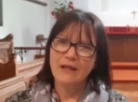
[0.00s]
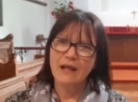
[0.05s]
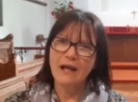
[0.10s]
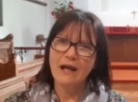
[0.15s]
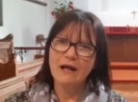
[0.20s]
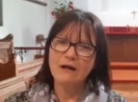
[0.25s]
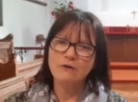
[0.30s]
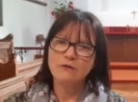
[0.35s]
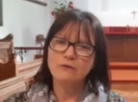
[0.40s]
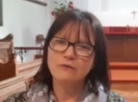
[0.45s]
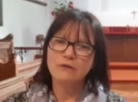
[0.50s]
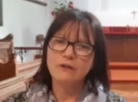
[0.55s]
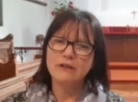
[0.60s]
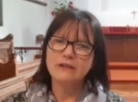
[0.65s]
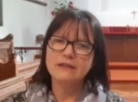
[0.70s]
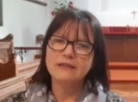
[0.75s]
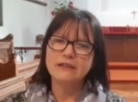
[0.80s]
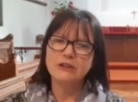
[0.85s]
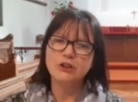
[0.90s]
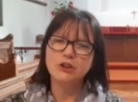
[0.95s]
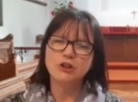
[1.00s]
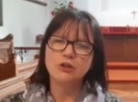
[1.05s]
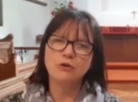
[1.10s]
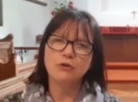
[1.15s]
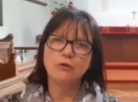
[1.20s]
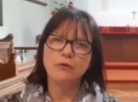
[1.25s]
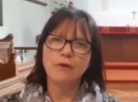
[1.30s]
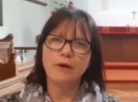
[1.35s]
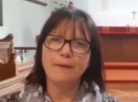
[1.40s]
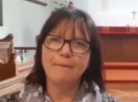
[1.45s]
How did
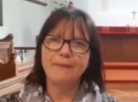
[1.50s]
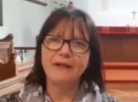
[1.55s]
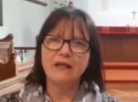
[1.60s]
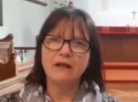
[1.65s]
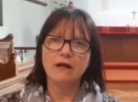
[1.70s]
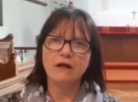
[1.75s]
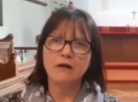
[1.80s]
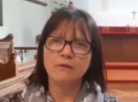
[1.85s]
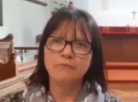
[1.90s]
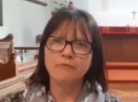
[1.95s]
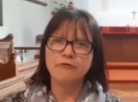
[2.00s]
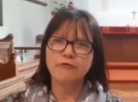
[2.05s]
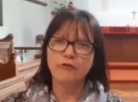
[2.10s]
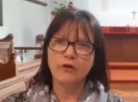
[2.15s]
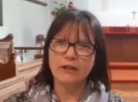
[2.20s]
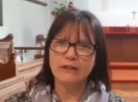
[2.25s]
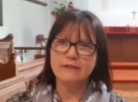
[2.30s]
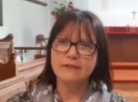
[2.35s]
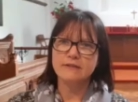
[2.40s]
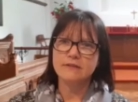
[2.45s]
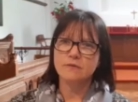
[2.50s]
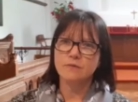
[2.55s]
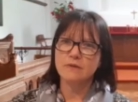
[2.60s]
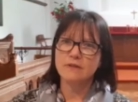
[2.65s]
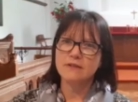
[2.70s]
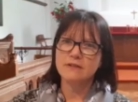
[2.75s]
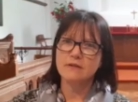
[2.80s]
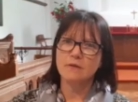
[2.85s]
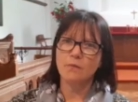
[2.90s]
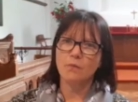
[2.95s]
you become friends
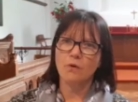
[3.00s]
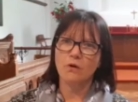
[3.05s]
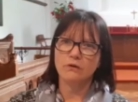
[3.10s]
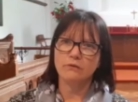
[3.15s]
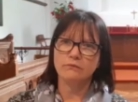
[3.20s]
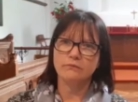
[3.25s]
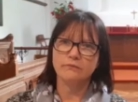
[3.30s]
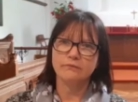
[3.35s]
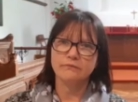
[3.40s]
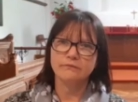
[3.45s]
with someone?